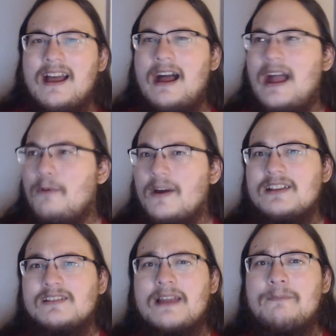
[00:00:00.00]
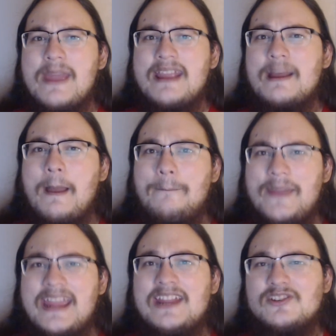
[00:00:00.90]
I want to make a
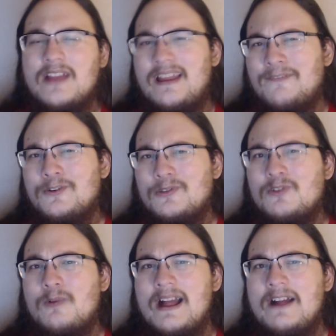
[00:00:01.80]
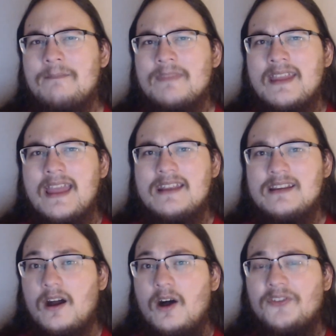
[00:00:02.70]
page after a little while, and
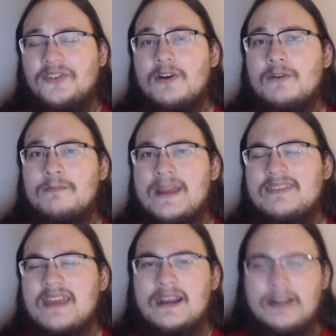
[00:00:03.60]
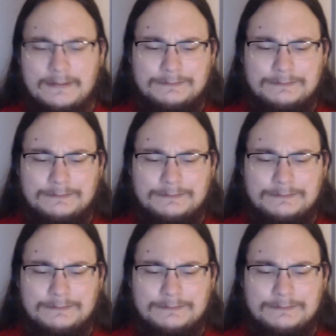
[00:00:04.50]
also make that